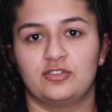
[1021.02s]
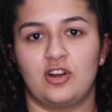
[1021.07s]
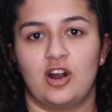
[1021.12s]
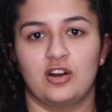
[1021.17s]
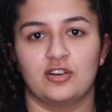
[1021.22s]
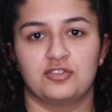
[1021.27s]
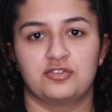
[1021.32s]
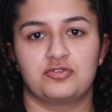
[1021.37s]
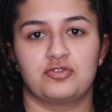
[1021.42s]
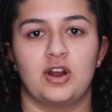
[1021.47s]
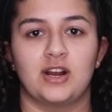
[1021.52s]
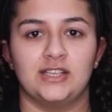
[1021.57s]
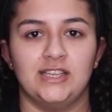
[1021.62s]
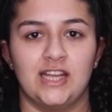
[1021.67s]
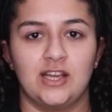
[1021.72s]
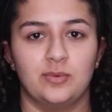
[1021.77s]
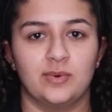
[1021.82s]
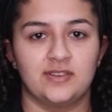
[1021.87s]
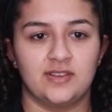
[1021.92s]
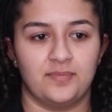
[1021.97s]
are
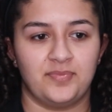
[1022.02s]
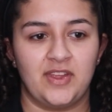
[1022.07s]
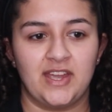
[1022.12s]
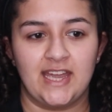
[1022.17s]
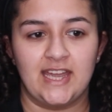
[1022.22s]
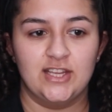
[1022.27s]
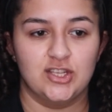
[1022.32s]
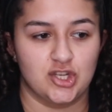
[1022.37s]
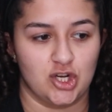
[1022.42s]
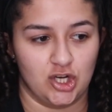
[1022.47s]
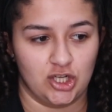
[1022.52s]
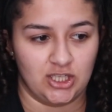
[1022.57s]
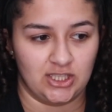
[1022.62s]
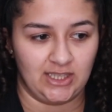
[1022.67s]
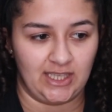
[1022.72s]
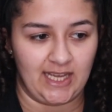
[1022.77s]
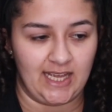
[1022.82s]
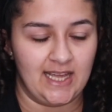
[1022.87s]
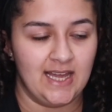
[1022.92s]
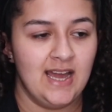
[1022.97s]
struggling with something
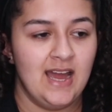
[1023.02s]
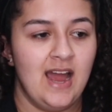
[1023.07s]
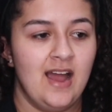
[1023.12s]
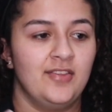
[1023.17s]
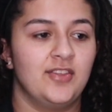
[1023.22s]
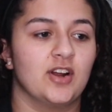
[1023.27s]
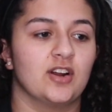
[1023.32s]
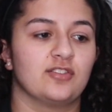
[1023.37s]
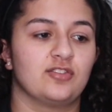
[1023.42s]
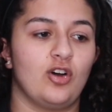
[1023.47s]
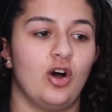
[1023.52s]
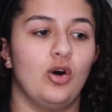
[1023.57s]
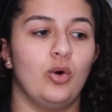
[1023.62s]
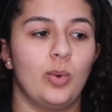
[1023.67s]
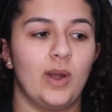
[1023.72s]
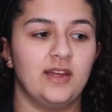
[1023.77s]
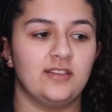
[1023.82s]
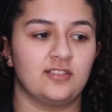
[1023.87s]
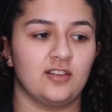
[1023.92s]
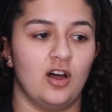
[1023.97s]
internally, there is
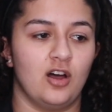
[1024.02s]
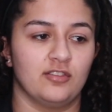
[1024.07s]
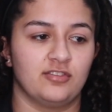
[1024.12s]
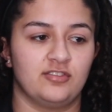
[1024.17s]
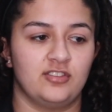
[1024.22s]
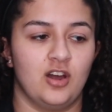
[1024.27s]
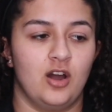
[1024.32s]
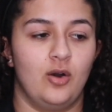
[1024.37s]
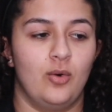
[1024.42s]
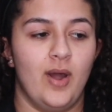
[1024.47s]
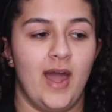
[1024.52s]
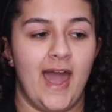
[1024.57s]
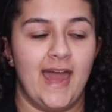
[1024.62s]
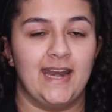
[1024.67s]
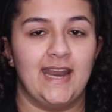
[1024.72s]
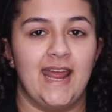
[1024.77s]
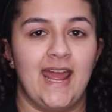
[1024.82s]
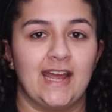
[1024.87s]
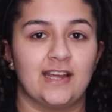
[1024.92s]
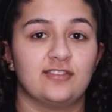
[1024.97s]
always also
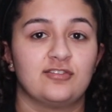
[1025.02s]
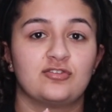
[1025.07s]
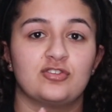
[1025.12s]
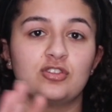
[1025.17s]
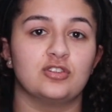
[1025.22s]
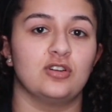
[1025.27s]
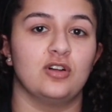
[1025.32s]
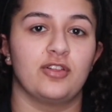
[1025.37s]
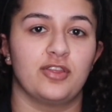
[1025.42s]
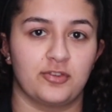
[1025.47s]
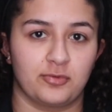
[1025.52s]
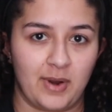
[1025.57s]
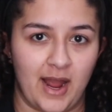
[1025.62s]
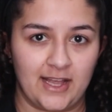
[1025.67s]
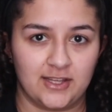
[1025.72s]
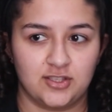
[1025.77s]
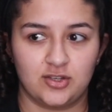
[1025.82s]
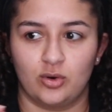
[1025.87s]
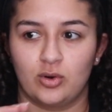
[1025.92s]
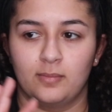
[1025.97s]
an external
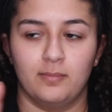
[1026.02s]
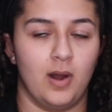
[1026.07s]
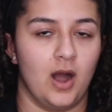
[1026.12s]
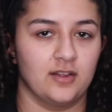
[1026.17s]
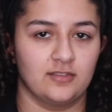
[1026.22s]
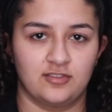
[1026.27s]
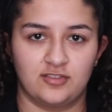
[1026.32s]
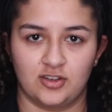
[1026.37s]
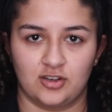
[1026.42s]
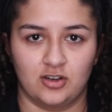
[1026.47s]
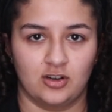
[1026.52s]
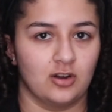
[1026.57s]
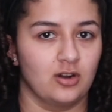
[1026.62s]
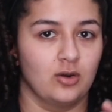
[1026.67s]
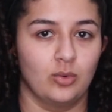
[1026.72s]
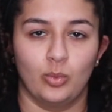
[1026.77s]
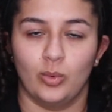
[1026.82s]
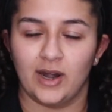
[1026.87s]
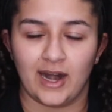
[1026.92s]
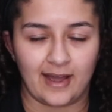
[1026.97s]
threat or monster
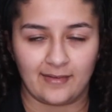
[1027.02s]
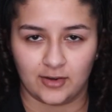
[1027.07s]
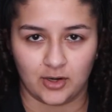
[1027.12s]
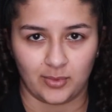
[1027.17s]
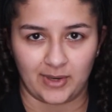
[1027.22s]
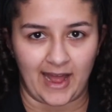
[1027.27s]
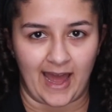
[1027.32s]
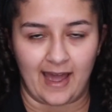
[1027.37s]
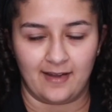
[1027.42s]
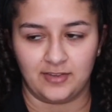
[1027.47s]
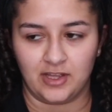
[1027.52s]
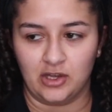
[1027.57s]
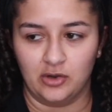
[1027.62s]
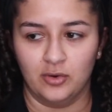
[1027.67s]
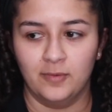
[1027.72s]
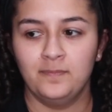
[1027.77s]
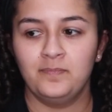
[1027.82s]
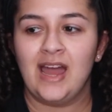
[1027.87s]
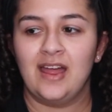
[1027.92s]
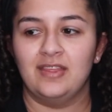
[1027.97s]
or whatever, what have
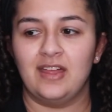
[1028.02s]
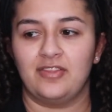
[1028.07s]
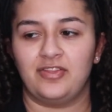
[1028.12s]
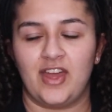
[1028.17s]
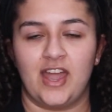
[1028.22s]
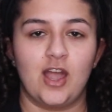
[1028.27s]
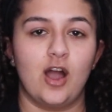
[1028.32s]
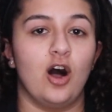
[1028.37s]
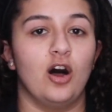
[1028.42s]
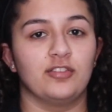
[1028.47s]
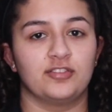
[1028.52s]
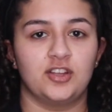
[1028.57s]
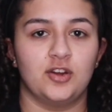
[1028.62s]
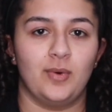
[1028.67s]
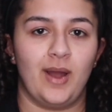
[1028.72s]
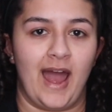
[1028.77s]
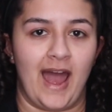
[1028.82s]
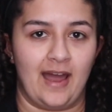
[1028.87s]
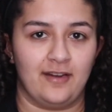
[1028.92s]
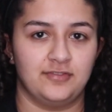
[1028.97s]
you, that they also
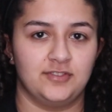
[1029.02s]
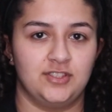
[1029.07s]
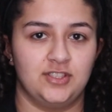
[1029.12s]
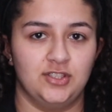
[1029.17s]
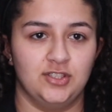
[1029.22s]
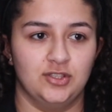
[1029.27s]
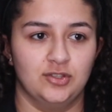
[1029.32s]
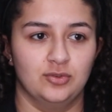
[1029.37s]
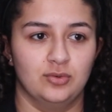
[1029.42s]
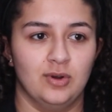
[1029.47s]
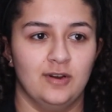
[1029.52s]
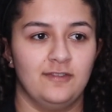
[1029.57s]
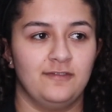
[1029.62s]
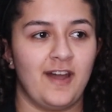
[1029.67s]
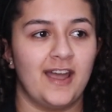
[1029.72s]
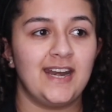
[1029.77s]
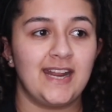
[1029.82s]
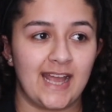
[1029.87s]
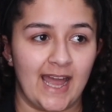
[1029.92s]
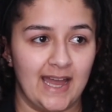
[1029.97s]
have to
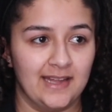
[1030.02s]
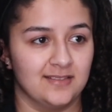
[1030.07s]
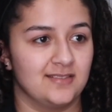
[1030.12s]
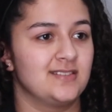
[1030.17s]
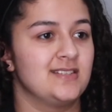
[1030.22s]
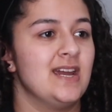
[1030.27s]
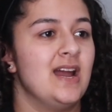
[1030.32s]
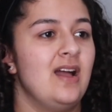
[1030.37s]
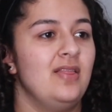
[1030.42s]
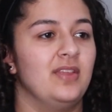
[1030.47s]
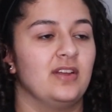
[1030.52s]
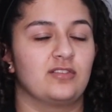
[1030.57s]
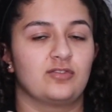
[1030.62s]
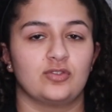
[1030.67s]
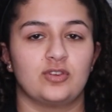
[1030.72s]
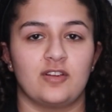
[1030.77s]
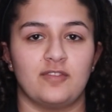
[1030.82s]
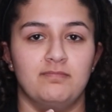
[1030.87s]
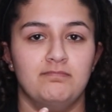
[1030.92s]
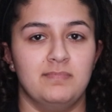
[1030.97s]
fight against that
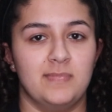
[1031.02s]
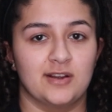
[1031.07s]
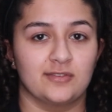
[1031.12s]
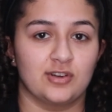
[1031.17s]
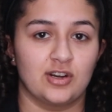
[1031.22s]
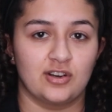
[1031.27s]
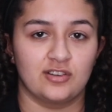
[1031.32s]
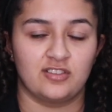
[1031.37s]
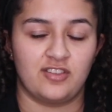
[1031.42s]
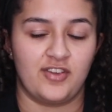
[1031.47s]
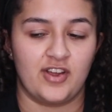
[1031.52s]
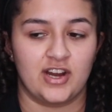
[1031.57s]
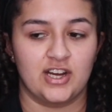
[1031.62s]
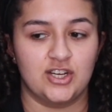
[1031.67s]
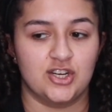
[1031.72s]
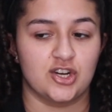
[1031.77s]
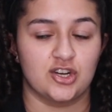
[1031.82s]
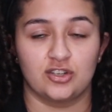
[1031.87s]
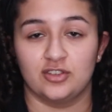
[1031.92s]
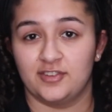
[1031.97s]
sort of mirrors their
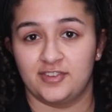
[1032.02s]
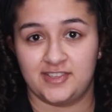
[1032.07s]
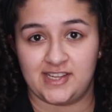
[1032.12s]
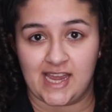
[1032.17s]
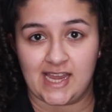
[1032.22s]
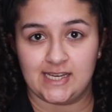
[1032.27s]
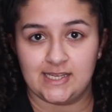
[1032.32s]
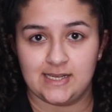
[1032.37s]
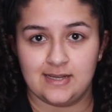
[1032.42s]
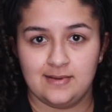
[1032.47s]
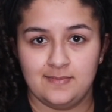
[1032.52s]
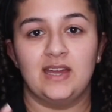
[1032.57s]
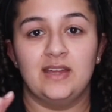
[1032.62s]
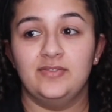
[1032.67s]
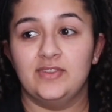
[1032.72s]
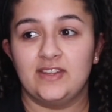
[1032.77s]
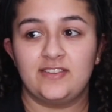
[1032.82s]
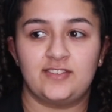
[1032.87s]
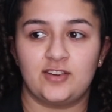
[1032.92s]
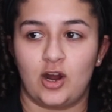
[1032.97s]
internal state.
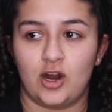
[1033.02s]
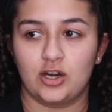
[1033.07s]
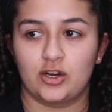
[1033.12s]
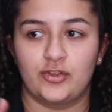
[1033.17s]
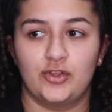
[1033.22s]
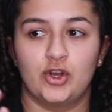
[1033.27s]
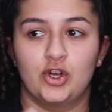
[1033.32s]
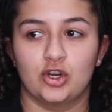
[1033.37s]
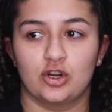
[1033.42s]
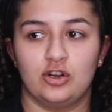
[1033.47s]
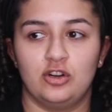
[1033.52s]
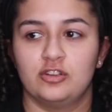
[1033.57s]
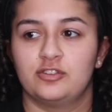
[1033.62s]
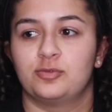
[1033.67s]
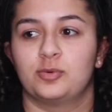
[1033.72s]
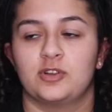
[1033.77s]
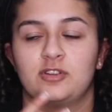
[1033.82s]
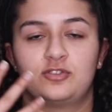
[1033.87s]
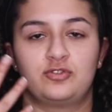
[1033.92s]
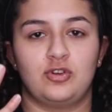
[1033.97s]
In this arc, the
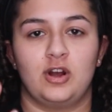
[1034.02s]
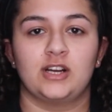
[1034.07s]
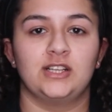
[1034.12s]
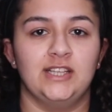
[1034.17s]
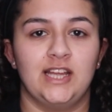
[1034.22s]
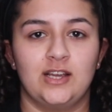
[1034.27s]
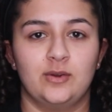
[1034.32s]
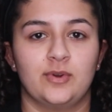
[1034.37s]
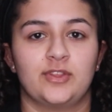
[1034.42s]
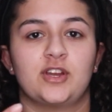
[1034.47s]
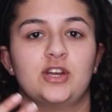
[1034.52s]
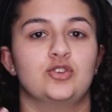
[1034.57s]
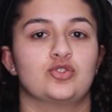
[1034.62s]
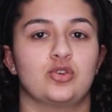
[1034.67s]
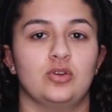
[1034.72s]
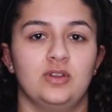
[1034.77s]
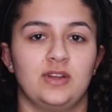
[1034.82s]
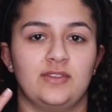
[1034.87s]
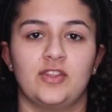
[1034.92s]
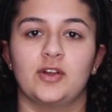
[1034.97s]
girls were struggling with
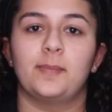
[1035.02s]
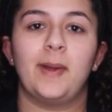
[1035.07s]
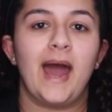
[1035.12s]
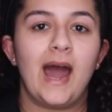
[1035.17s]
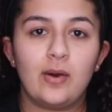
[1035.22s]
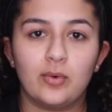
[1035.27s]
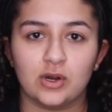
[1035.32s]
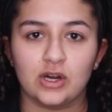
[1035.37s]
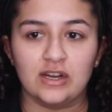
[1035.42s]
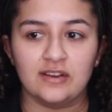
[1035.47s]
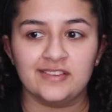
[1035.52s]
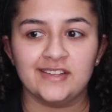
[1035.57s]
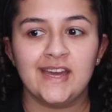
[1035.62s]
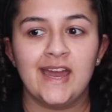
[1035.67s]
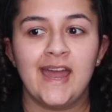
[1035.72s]
controlling their powers,